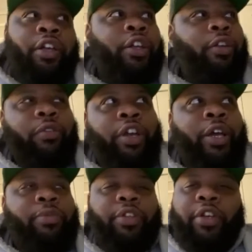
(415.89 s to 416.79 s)

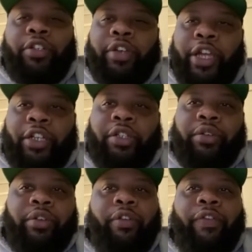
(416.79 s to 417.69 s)
Corrupt or Trader
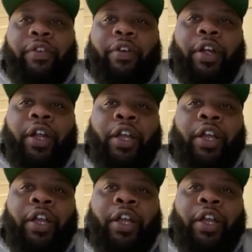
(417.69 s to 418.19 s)
Truth or